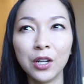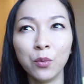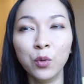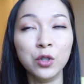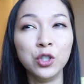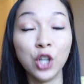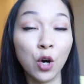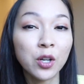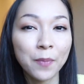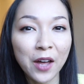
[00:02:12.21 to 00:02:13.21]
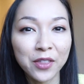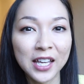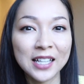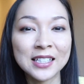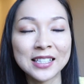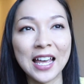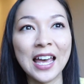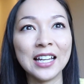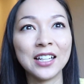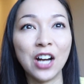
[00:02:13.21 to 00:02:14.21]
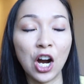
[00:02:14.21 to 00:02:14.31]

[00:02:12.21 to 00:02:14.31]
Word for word: would joke about things like,